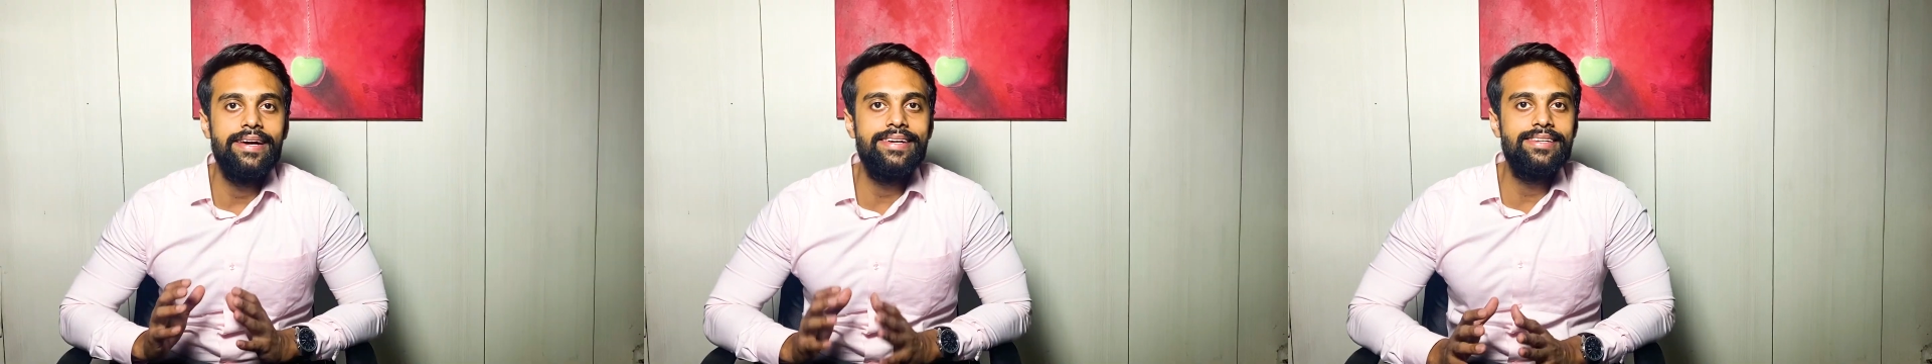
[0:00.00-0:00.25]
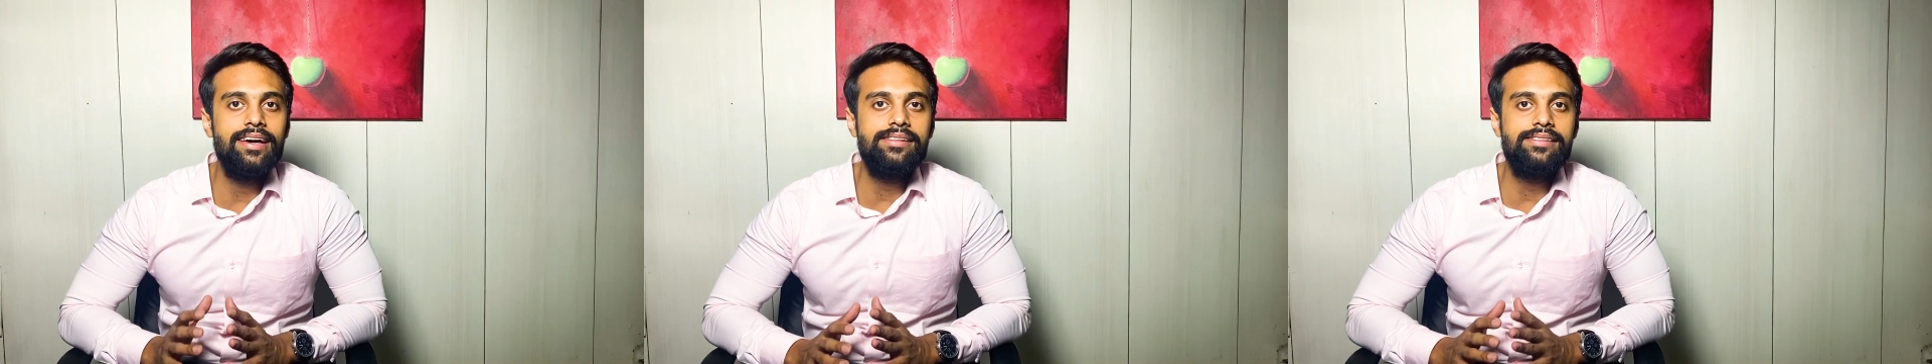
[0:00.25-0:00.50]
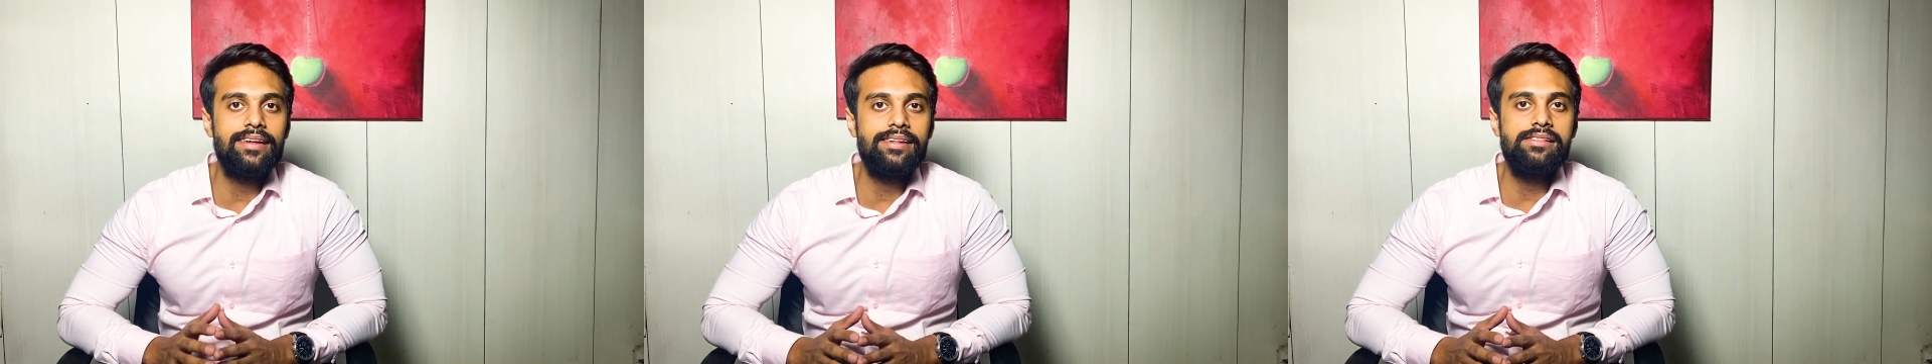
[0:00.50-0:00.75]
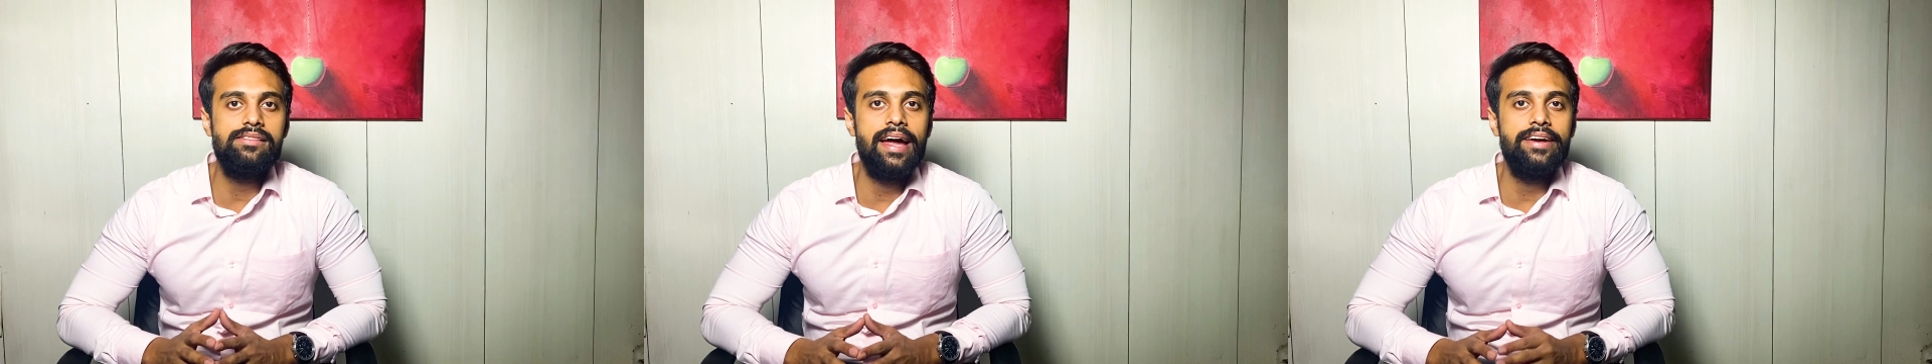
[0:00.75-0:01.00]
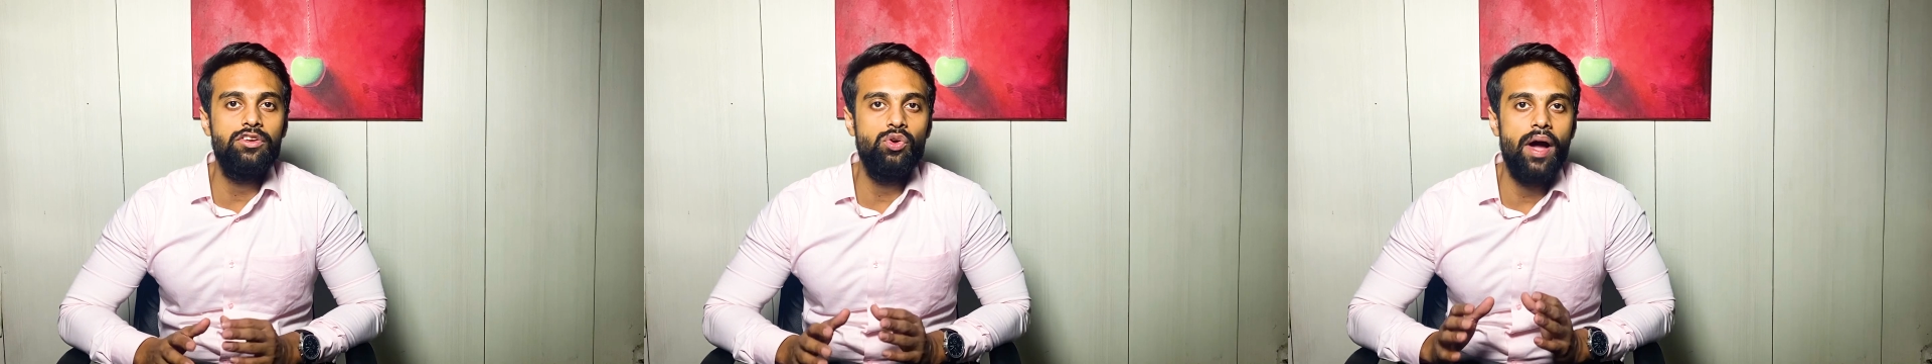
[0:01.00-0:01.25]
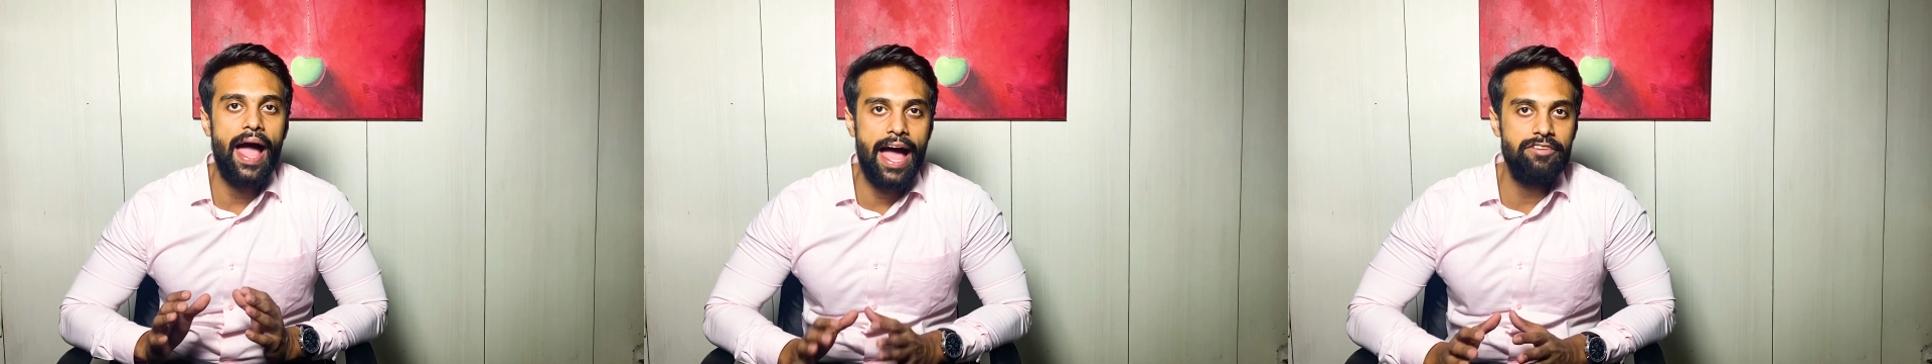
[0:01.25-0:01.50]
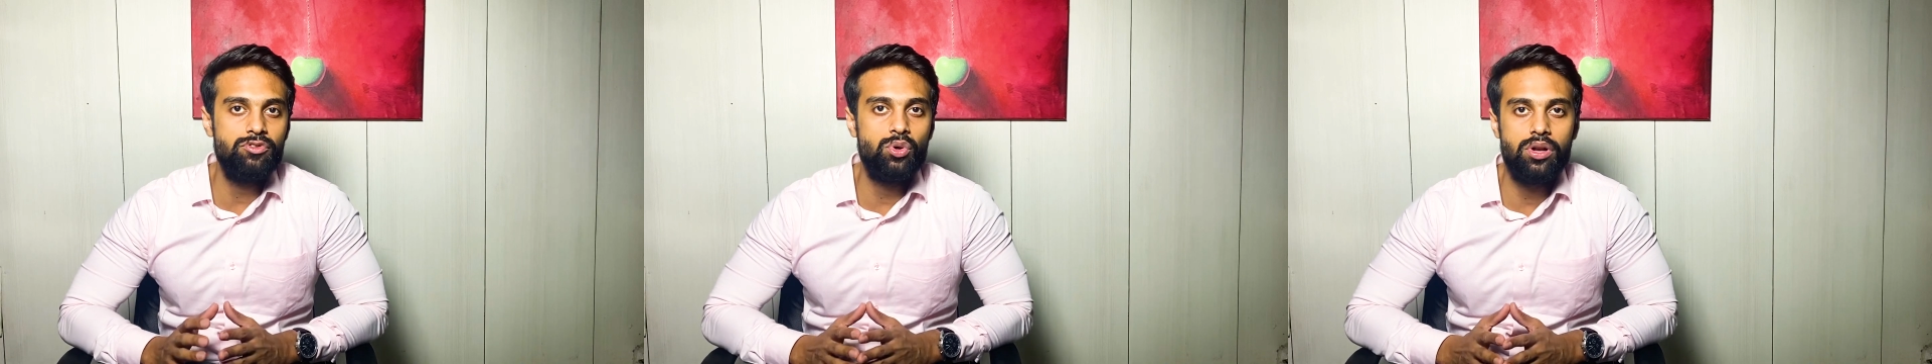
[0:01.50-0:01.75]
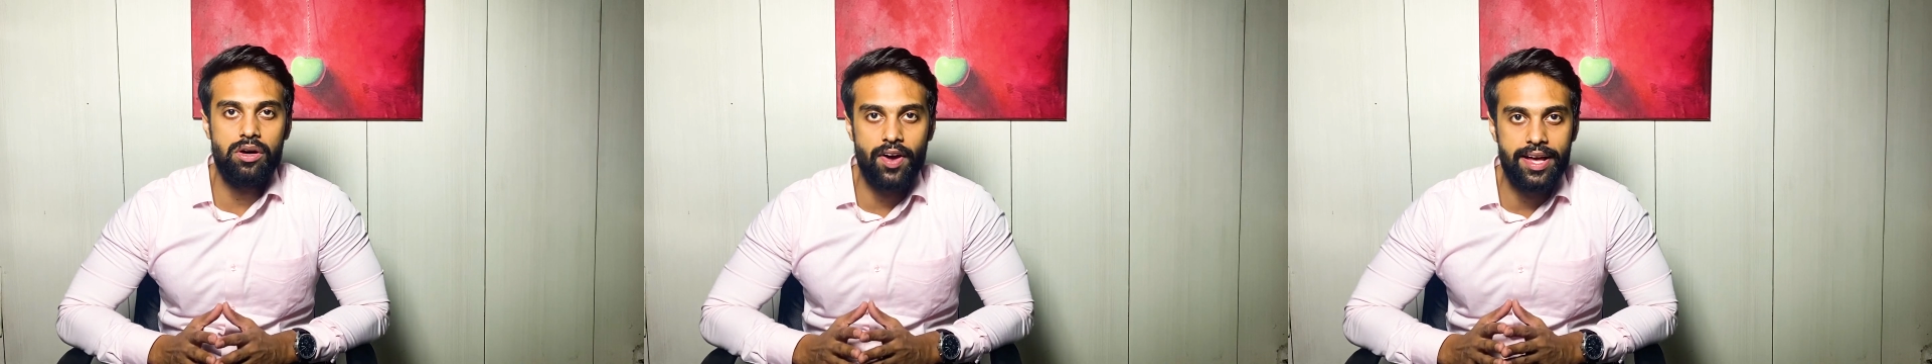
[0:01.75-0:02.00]
It just says that you have
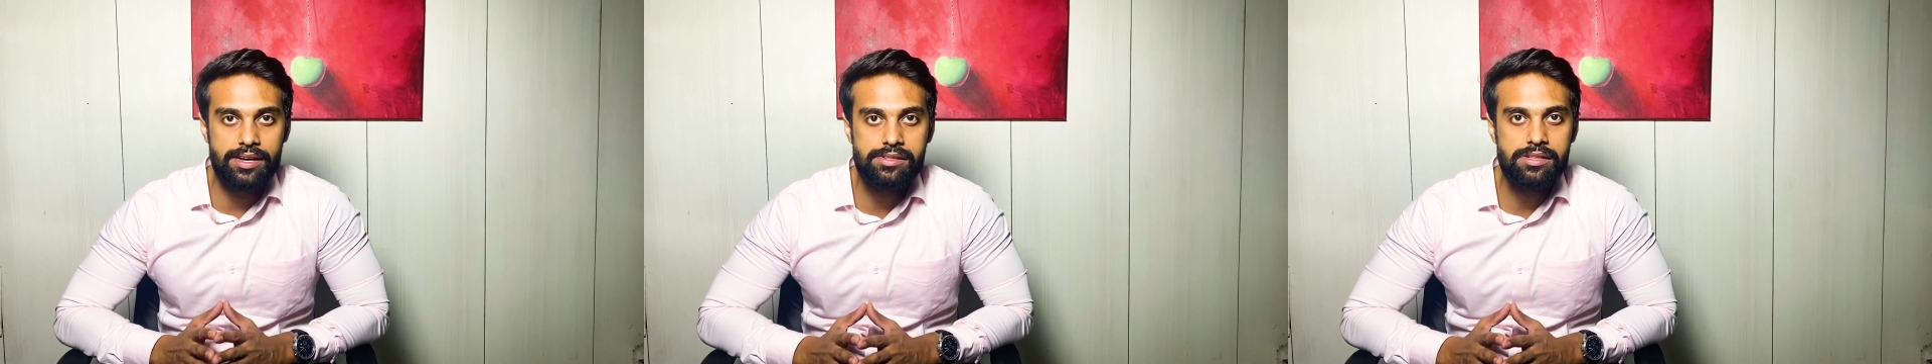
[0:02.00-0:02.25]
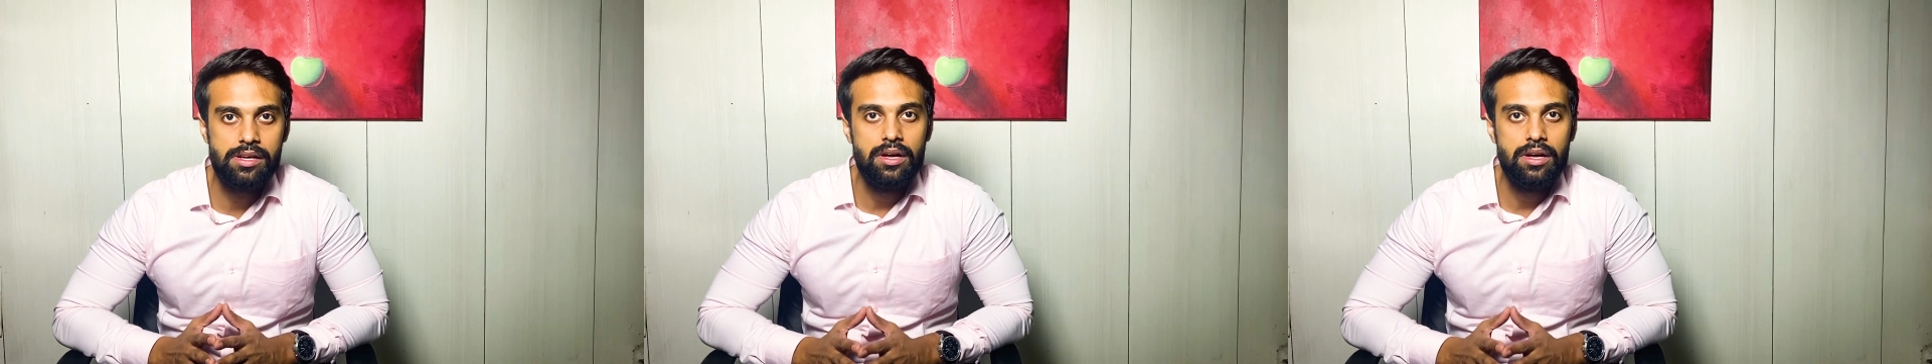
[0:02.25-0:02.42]
coronavirus.